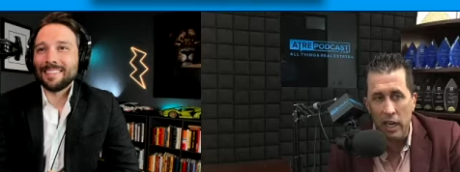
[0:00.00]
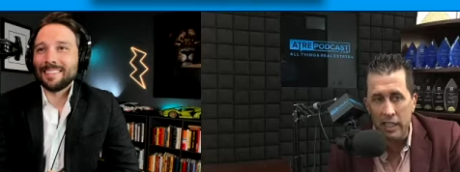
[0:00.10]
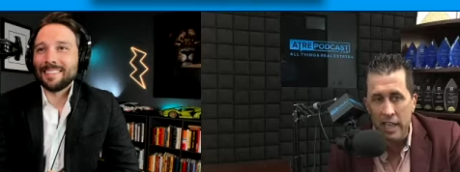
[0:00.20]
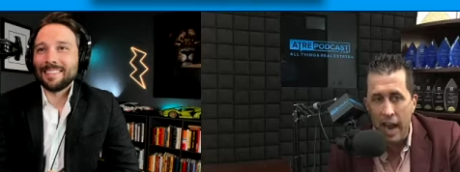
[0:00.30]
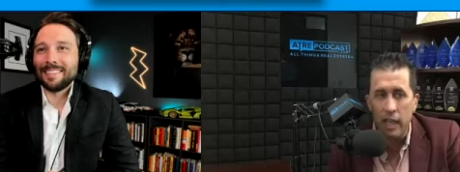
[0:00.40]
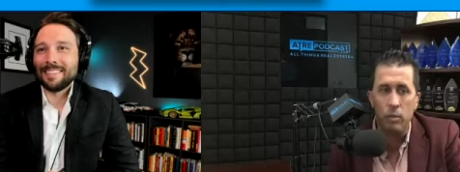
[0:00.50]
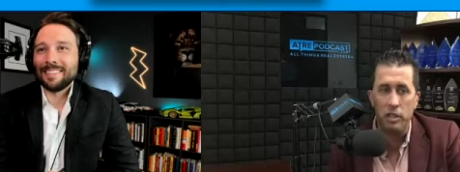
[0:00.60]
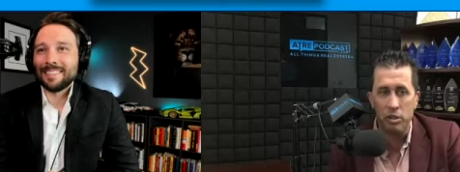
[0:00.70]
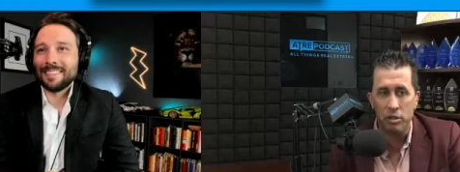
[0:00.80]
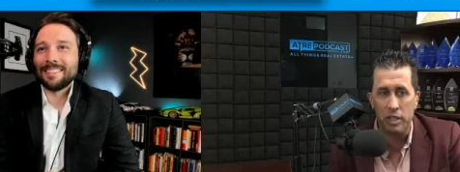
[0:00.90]
Speaker 1: exactly what
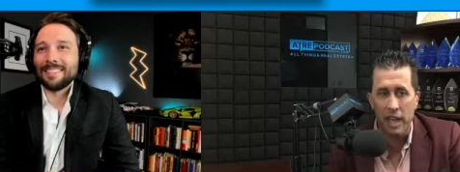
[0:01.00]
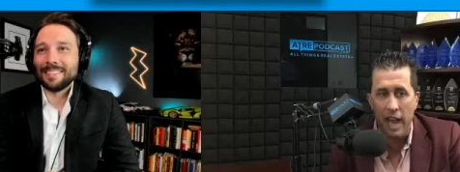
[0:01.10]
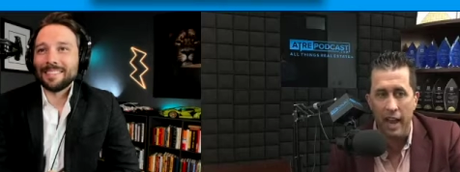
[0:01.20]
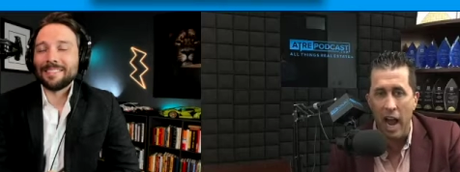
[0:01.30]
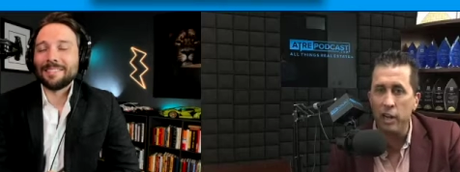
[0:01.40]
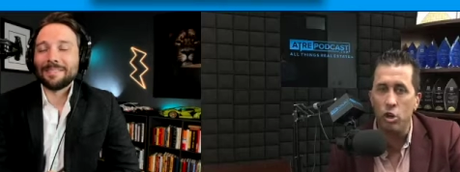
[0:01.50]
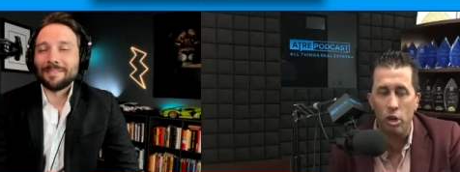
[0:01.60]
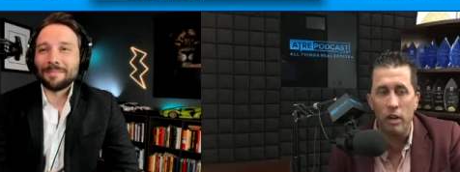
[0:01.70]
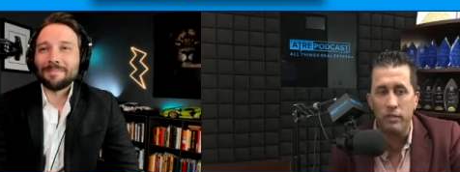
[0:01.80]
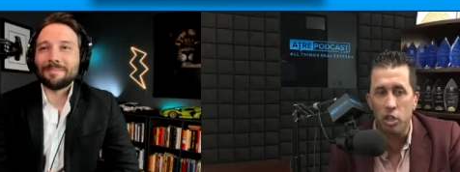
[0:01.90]
you said, I could
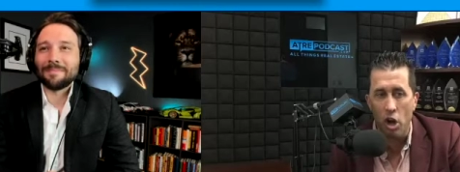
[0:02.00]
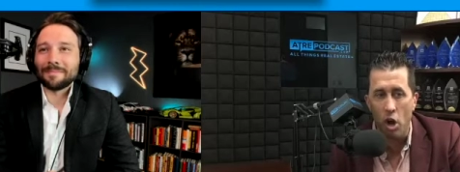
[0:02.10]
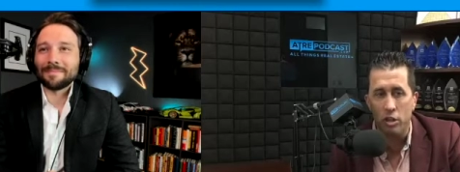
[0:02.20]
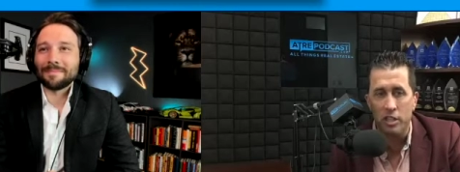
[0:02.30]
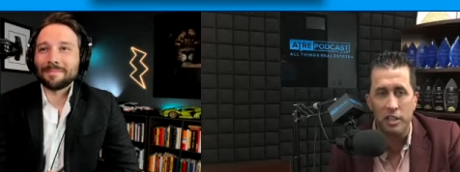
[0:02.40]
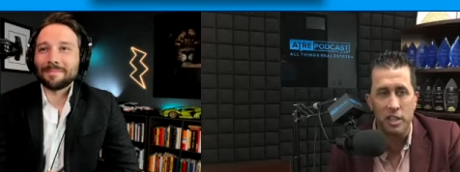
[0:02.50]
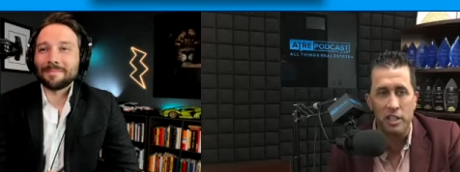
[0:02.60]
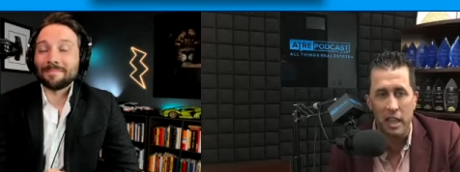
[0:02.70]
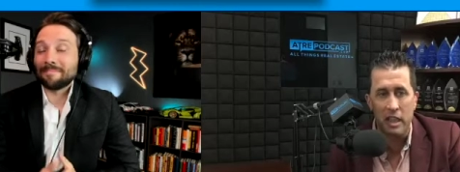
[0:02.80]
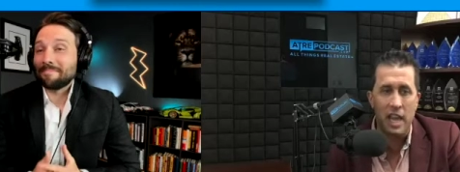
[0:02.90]
have chose to just say
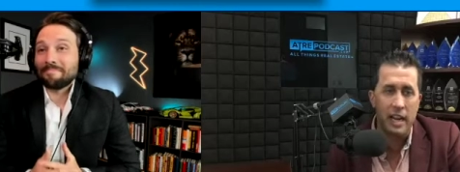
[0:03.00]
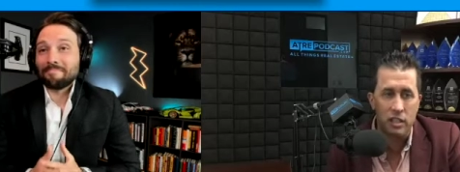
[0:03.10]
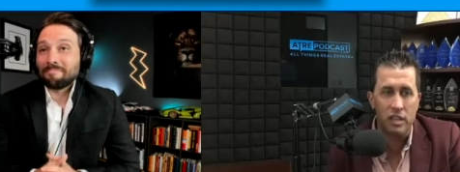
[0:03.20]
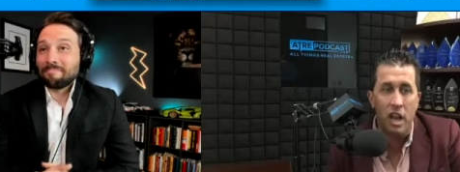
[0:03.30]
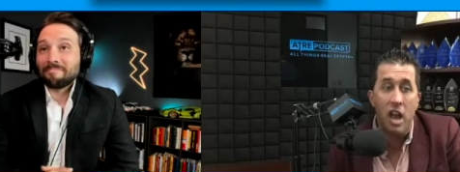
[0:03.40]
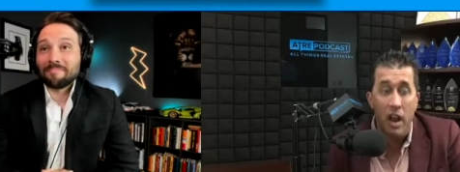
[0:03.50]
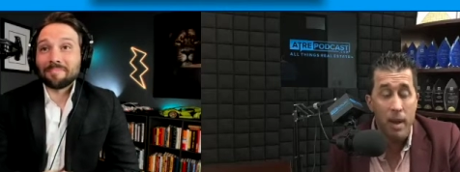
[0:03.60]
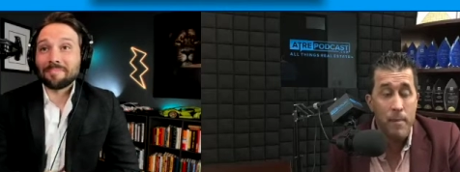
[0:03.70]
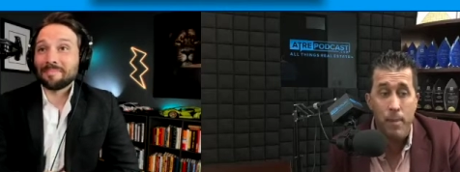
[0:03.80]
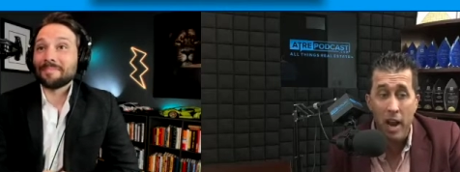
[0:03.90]
thanks,
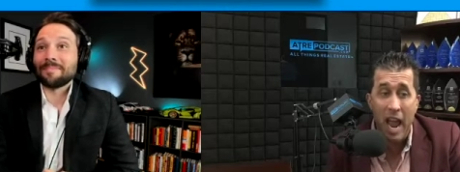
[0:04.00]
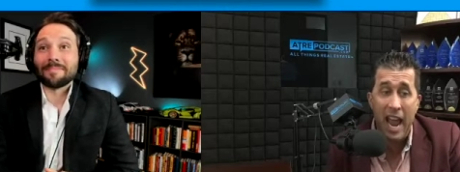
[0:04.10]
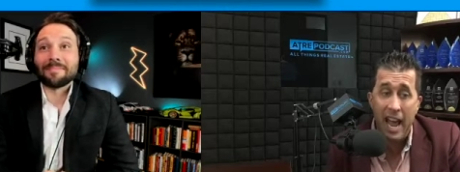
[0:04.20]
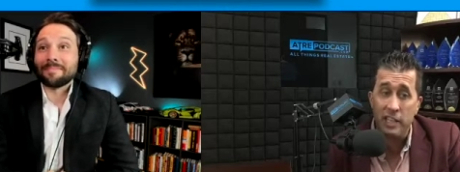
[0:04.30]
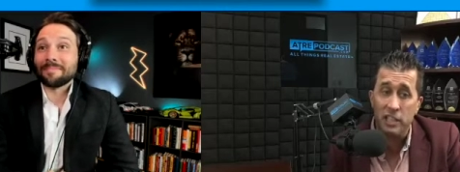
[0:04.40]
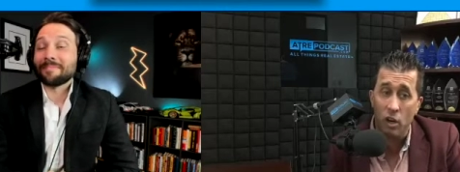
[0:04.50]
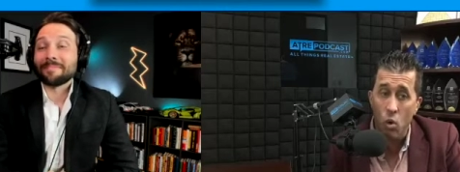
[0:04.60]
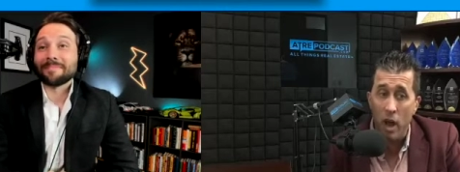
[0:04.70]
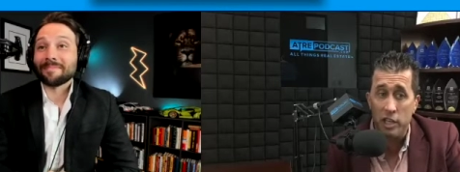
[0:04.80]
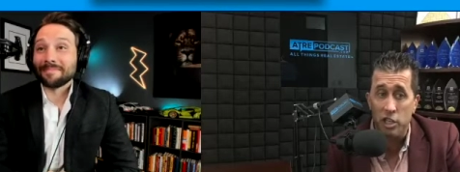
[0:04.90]
but I asked a
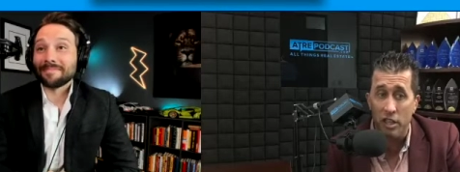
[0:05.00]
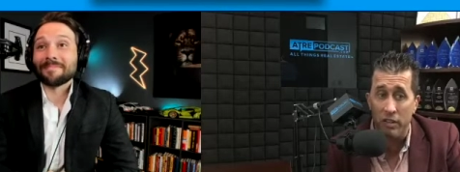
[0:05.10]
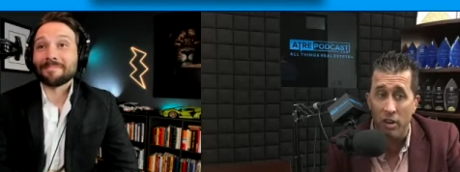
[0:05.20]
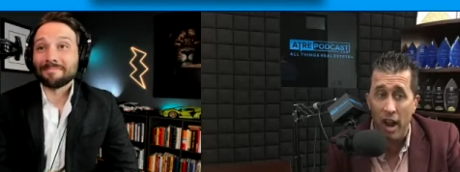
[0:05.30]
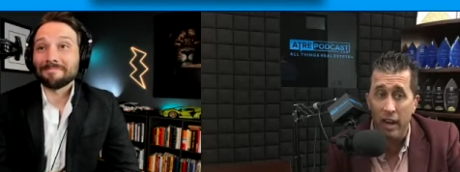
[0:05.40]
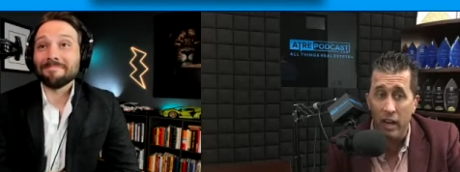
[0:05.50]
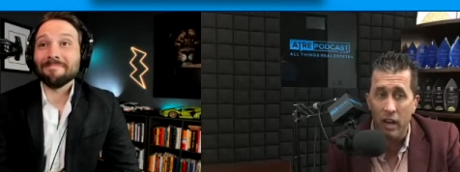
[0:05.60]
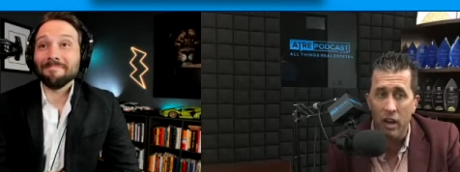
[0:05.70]
question, right? Mm-hmm.